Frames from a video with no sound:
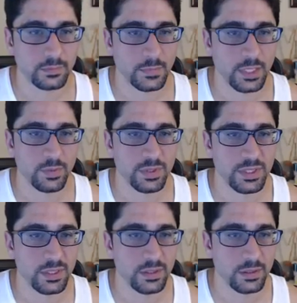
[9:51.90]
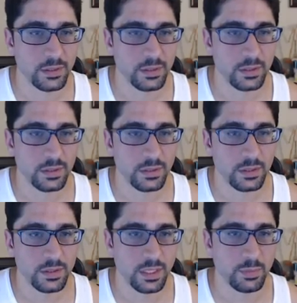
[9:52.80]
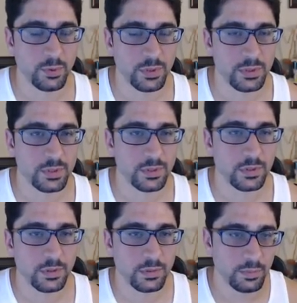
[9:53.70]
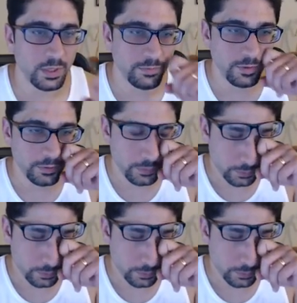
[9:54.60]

He was seated. Teleport. But it failed.